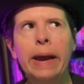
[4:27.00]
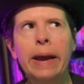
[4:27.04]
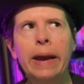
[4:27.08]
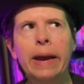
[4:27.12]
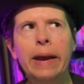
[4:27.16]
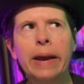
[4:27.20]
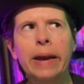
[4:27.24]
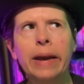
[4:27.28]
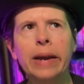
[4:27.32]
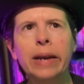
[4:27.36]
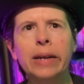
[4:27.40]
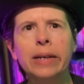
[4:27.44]

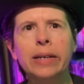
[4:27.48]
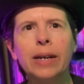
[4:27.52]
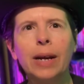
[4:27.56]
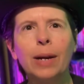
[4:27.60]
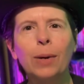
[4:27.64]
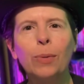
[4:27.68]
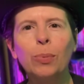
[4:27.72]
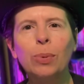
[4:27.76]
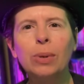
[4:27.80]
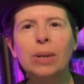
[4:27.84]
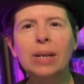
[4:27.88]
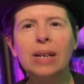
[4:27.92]
And
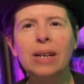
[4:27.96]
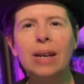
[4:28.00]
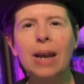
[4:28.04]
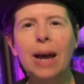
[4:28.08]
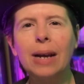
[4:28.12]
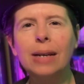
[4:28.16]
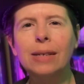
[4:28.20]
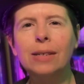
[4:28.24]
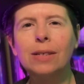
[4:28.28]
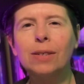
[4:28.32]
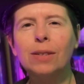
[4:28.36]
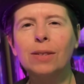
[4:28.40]
I really
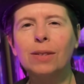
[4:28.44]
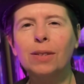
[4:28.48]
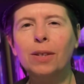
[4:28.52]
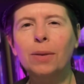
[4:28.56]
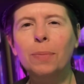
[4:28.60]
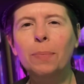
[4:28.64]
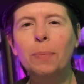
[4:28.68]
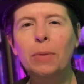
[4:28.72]
liked the